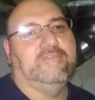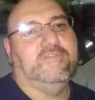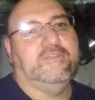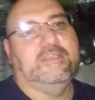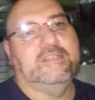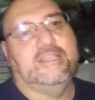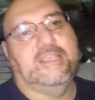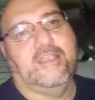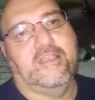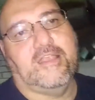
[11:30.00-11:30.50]
he's
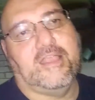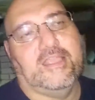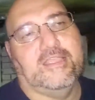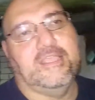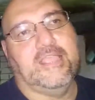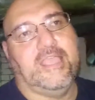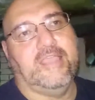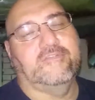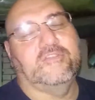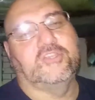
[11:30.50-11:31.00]
there. I
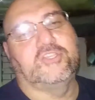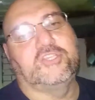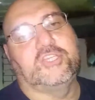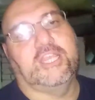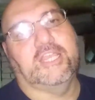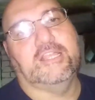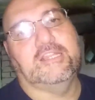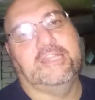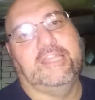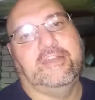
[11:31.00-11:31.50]
have to
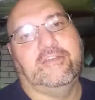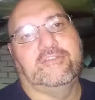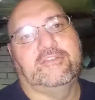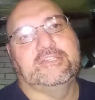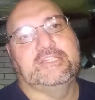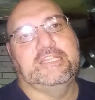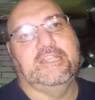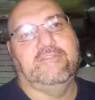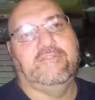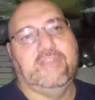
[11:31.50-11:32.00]
check later and
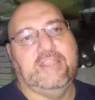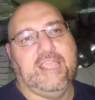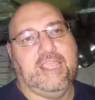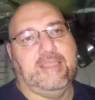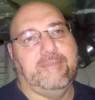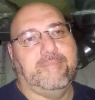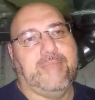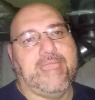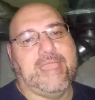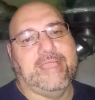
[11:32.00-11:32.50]
see if he came
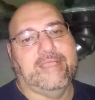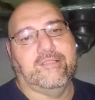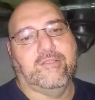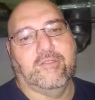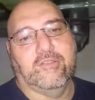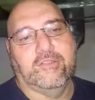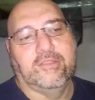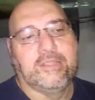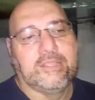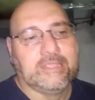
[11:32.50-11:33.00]
back, or
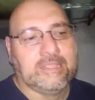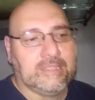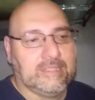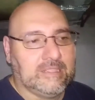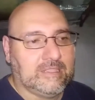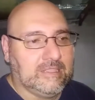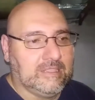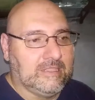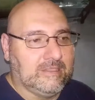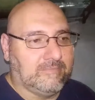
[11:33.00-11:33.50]

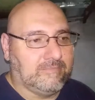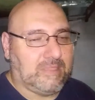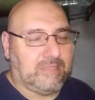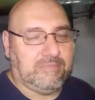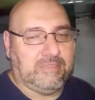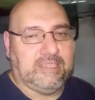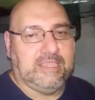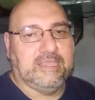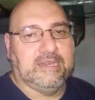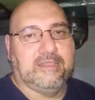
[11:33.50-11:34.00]
maybe
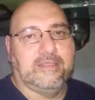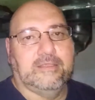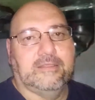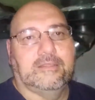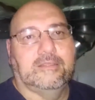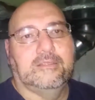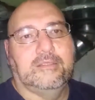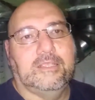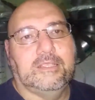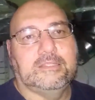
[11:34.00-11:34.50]
he
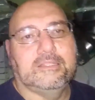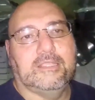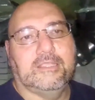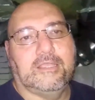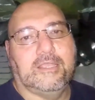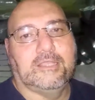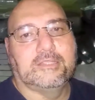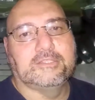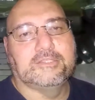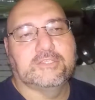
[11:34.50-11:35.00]
hit the
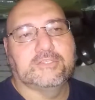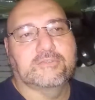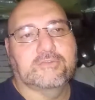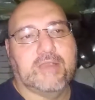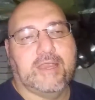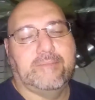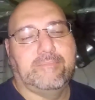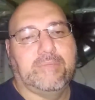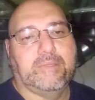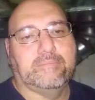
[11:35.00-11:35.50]

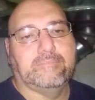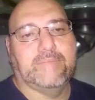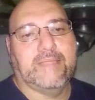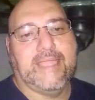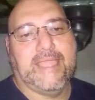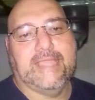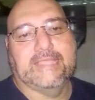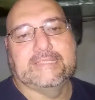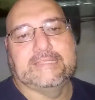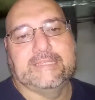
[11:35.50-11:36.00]
unsubscribe button by
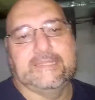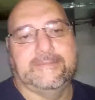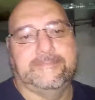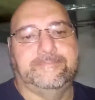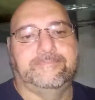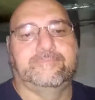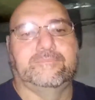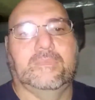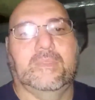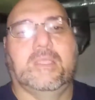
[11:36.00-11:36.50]
accident.
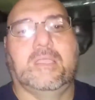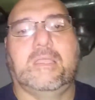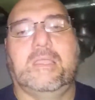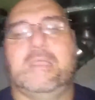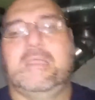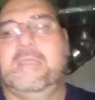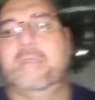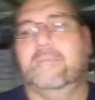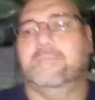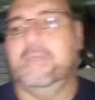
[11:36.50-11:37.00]

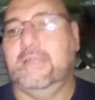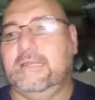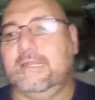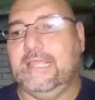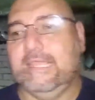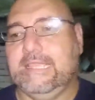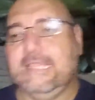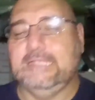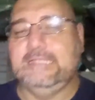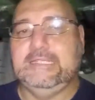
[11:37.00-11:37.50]
But
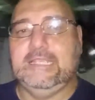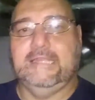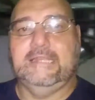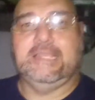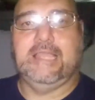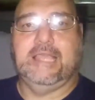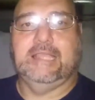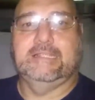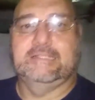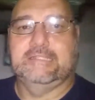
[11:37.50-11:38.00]
like I said,
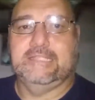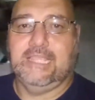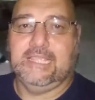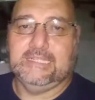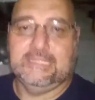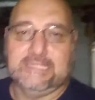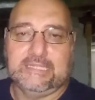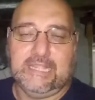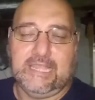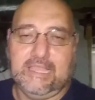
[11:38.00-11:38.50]
guys, thanks
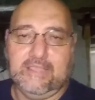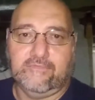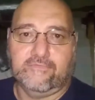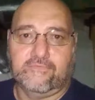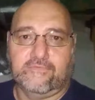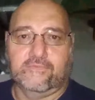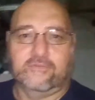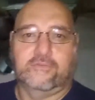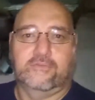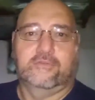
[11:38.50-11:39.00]
a lot
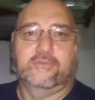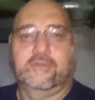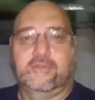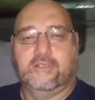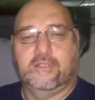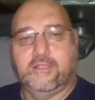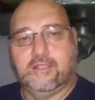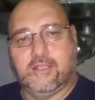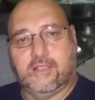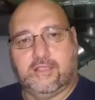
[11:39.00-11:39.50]
for
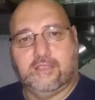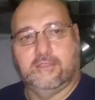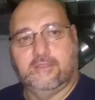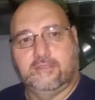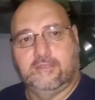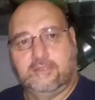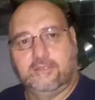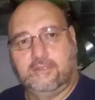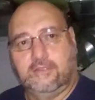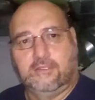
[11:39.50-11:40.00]

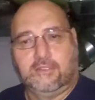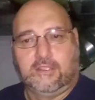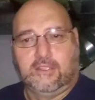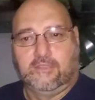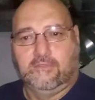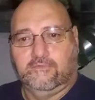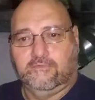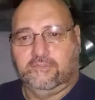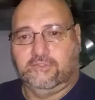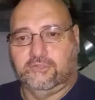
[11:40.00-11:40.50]

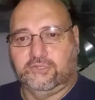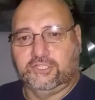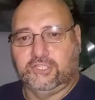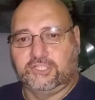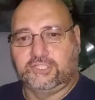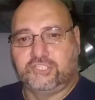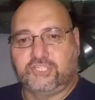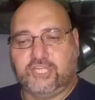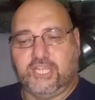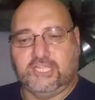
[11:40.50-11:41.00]
your
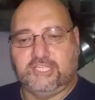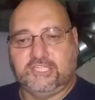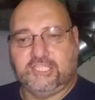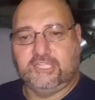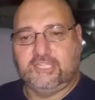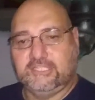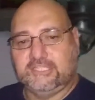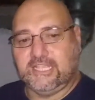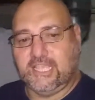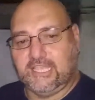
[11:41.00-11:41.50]

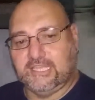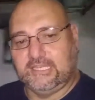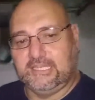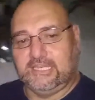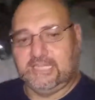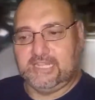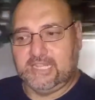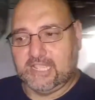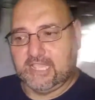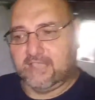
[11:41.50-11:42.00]
suggestions on
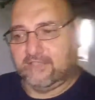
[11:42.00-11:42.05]
the